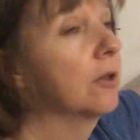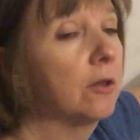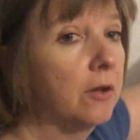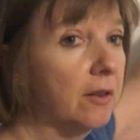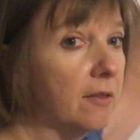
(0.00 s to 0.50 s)
to
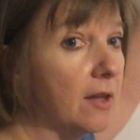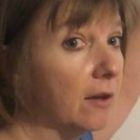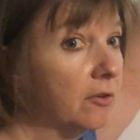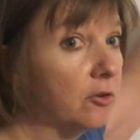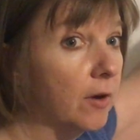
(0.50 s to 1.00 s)
look at the
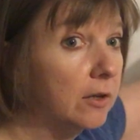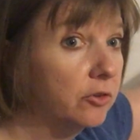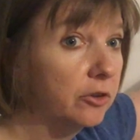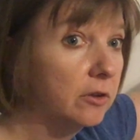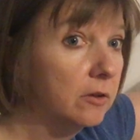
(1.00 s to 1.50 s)
x
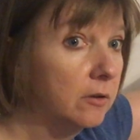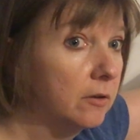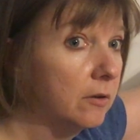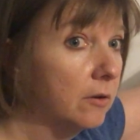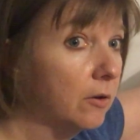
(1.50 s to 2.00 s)
direction,
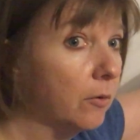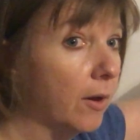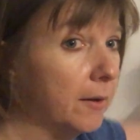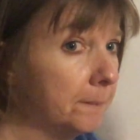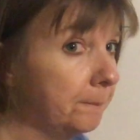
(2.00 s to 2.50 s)

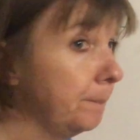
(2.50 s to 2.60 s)
okay?